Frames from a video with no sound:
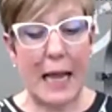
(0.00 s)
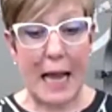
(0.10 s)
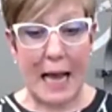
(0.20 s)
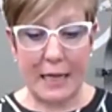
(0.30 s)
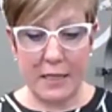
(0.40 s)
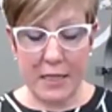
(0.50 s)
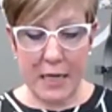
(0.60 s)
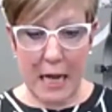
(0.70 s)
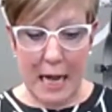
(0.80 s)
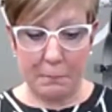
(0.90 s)

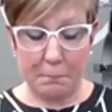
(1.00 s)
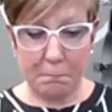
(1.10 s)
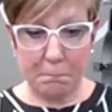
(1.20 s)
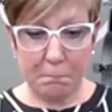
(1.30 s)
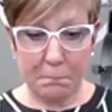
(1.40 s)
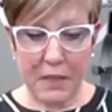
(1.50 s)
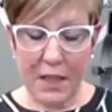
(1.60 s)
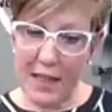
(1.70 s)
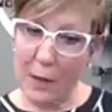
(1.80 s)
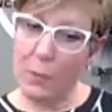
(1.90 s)
And um,
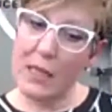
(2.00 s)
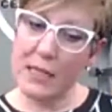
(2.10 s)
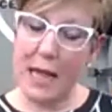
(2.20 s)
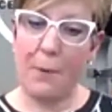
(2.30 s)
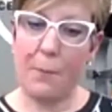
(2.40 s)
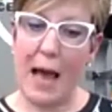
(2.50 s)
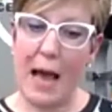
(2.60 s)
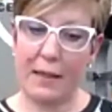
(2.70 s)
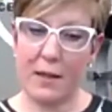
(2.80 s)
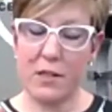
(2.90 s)
the thing with the sample
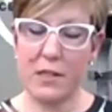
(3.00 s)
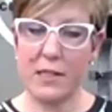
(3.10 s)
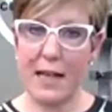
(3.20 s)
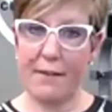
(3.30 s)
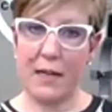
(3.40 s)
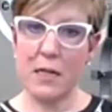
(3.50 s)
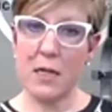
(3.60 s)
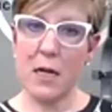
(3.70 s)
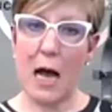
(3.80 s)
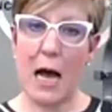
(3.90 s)
pack, there's
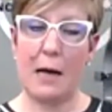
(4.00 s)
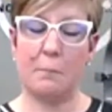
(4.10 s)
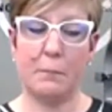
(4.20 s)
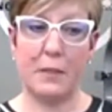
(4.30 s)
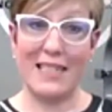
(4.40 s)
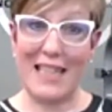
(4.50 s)
seven um,